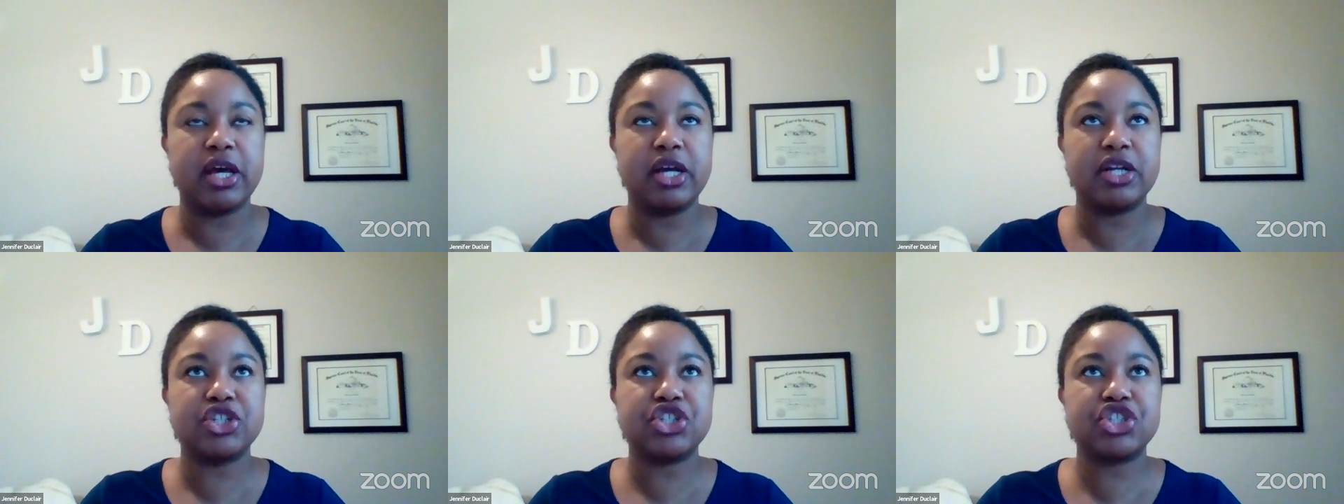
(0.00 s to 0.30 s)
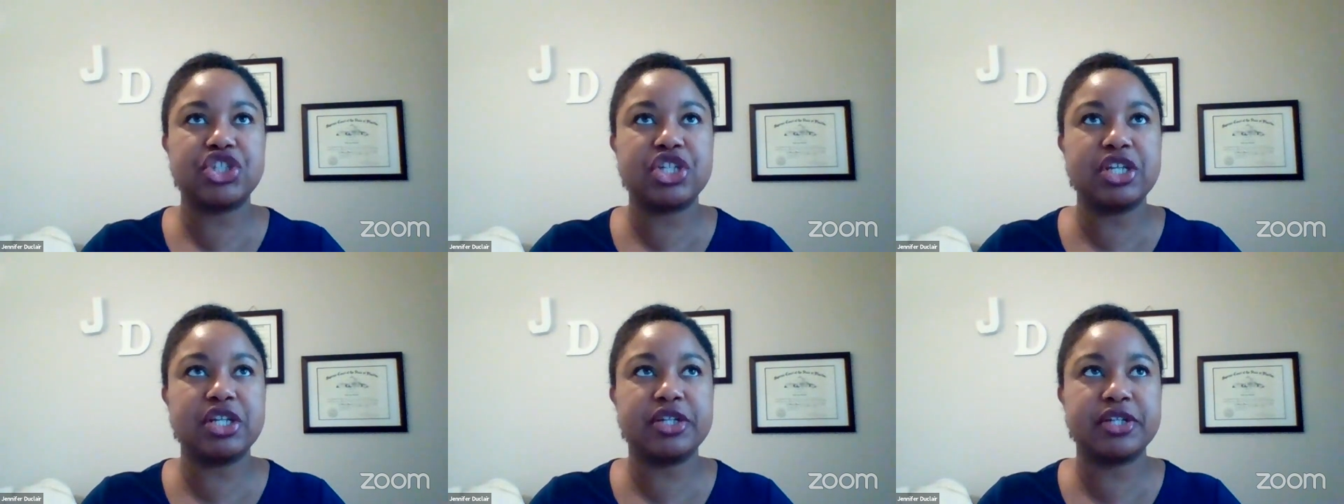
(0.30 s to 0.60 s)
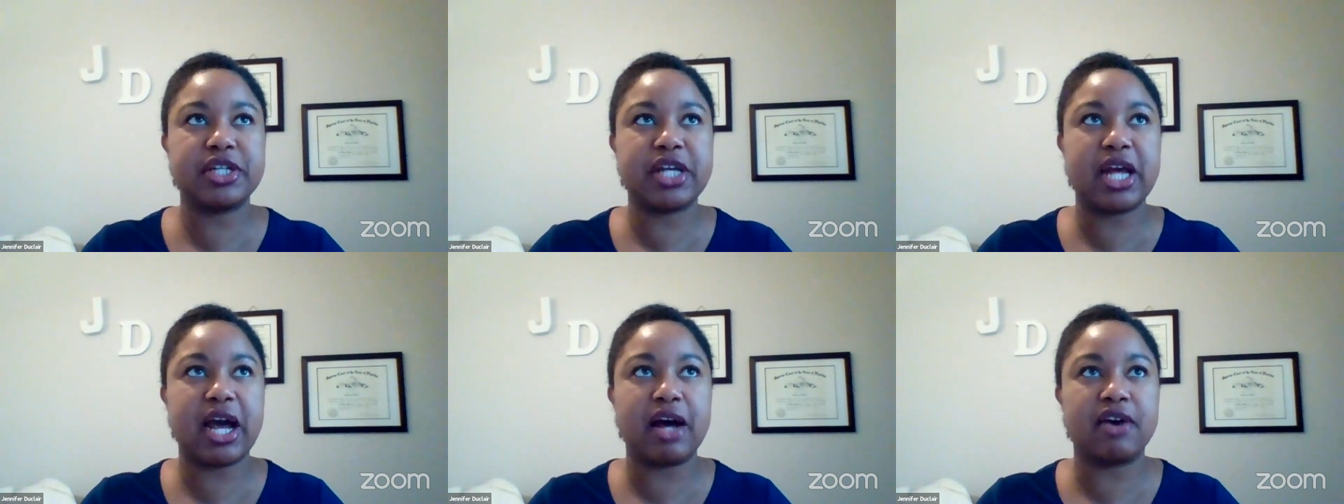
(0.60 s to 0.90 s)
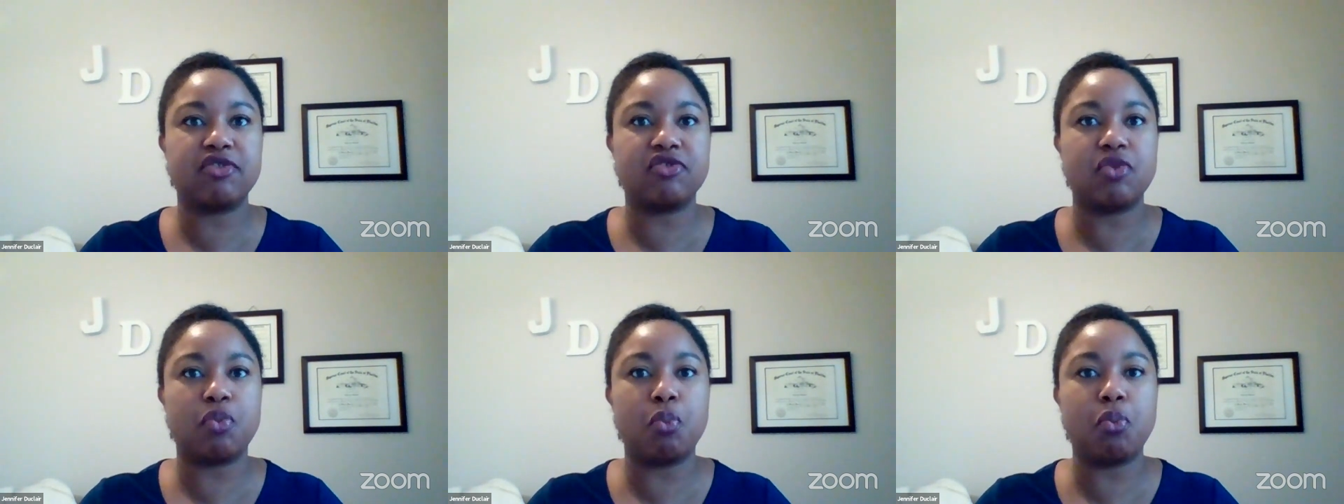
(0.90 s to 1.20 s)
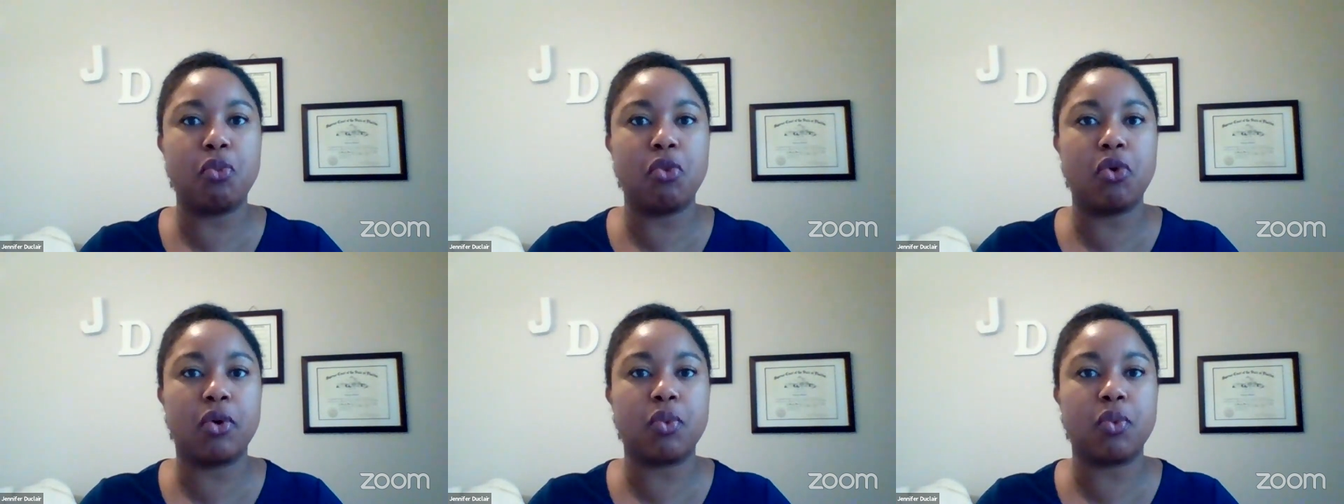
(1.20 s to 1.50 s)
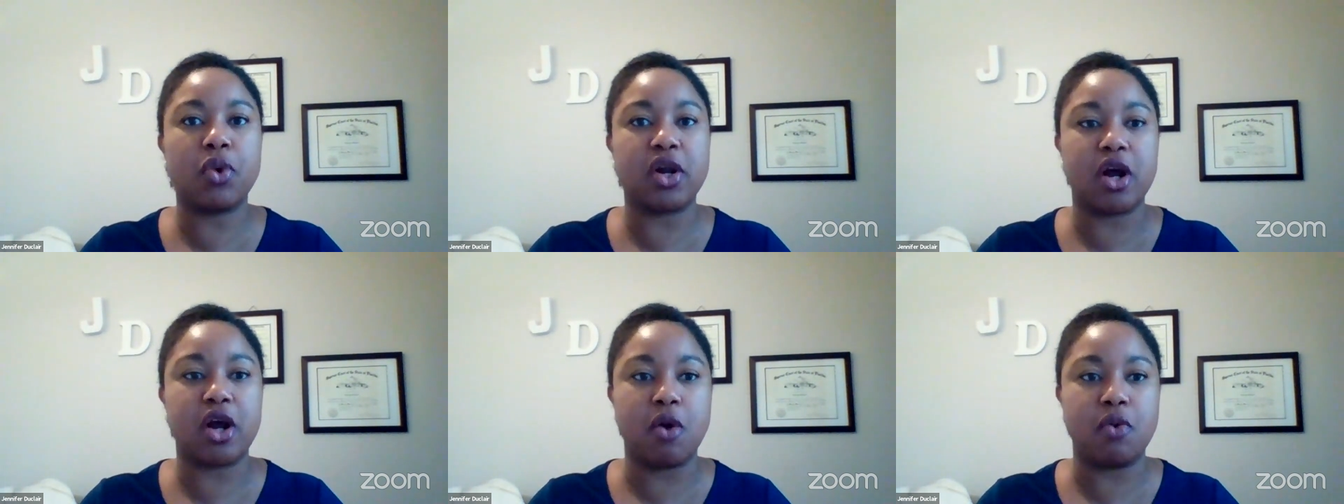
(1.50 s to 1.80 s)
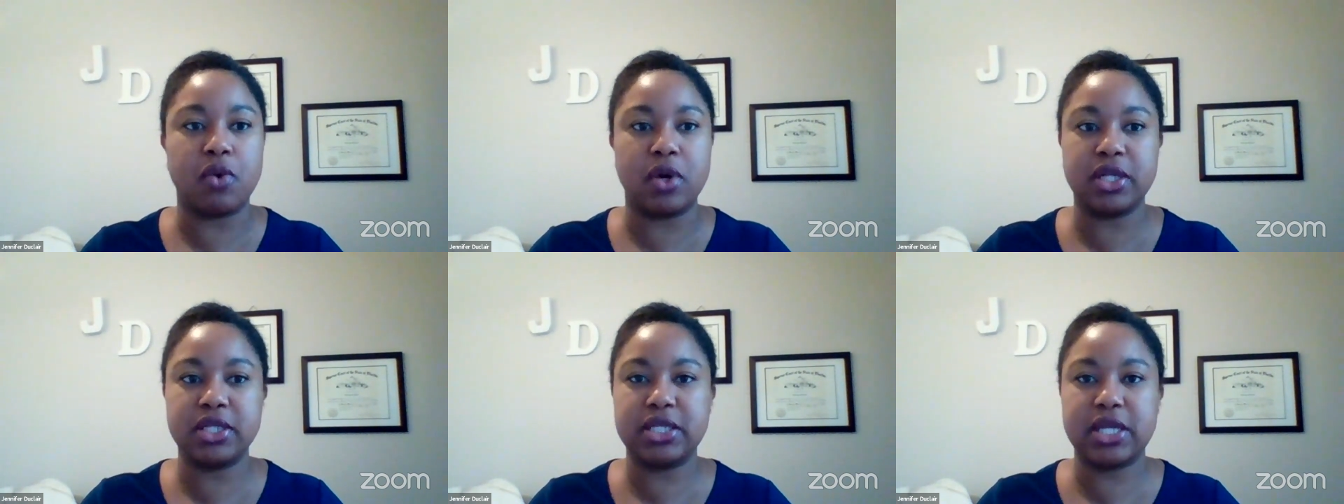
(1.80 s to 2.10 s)
she could have more
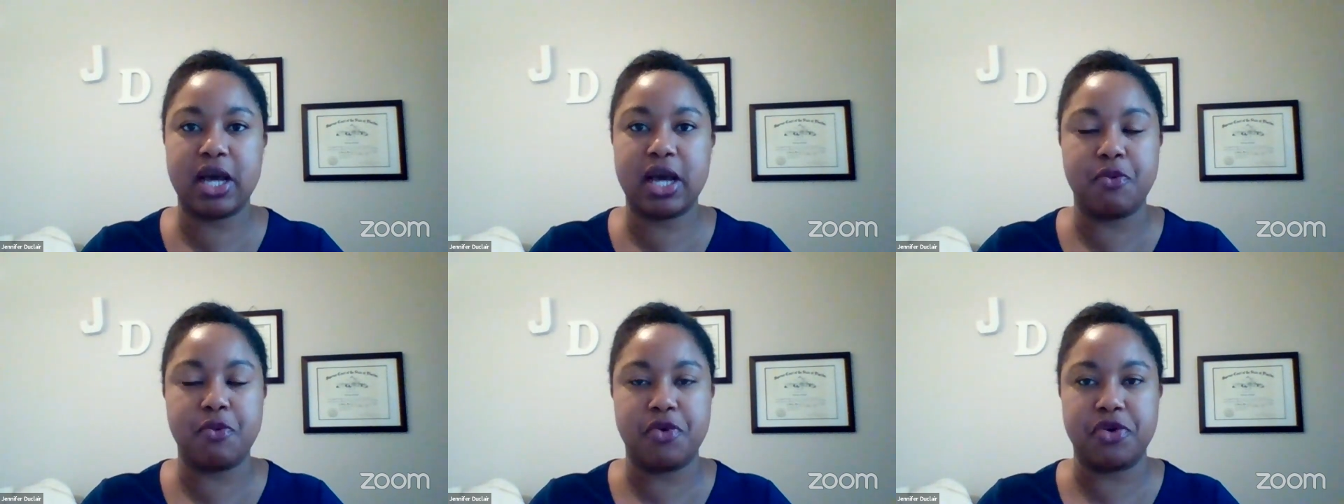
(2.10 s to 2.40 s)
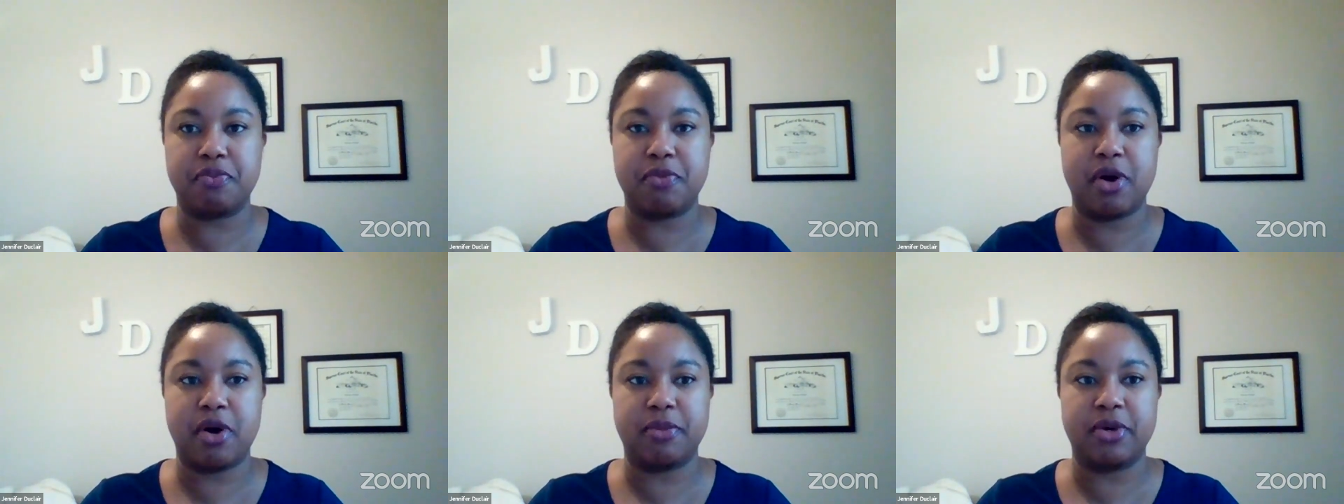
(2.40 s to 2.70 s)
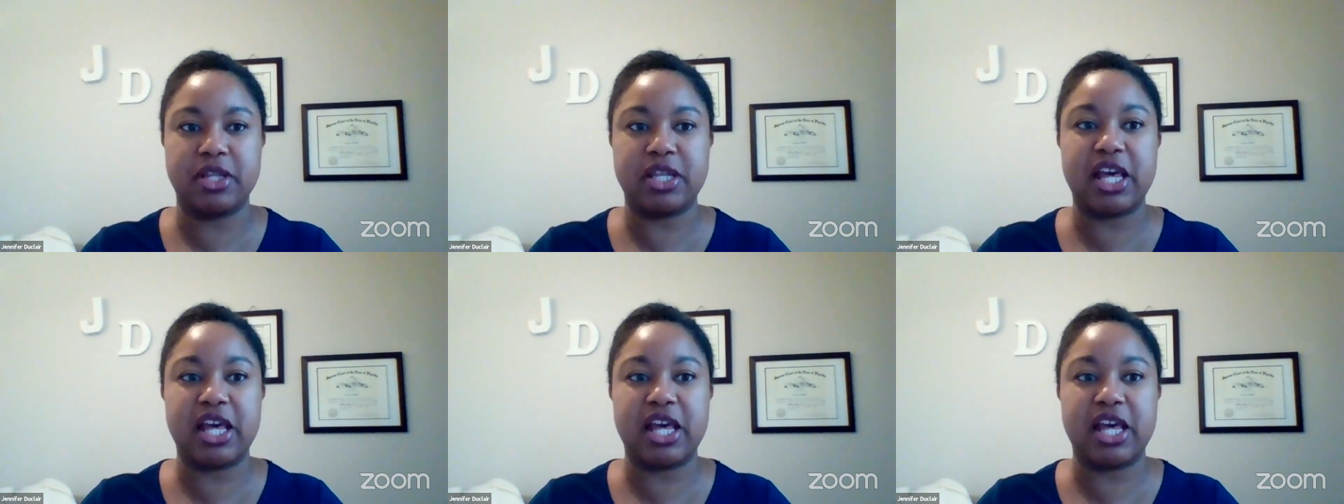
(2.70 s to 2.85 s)
one-on-one time with mama,